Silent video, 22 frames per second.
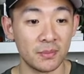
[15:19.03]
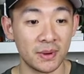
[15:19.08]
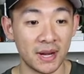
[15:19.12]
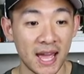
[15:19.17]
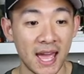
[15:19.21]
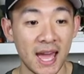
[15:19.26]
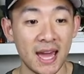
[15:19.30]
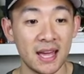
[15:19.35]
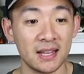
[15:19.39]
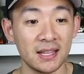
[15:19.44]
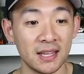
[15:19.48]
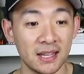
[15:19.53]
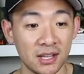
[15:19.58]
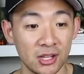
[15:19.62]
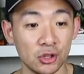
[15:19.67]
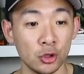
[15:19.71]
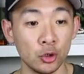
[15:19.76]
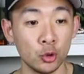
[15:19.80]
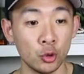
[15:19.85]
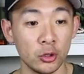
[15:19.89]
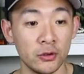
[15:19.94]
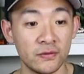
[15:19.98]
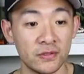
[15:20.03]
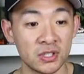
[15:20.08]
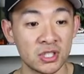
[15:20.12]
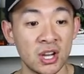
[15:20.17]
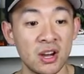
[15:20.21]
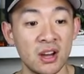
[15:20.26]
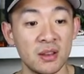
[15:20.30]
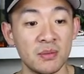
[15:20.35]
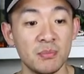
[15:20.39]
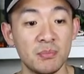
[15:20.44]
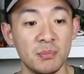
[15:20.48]
but I had like a Louis
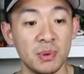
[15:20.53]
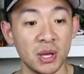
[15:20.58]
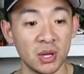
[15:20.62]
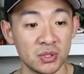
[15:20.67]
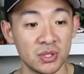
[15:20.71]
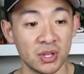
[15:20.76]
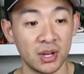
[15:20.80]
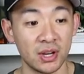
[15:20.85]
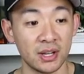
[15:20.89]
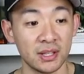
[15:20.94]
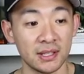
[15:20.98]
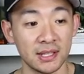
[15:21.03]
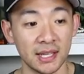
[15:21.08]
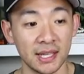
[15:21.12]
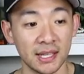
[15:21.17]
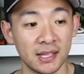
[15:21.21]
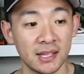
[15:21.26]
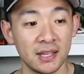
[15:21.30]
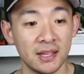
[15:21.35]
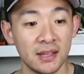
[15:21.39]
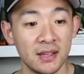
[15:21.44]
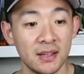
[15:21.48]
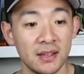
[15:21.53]
Vuitton belt on. Like,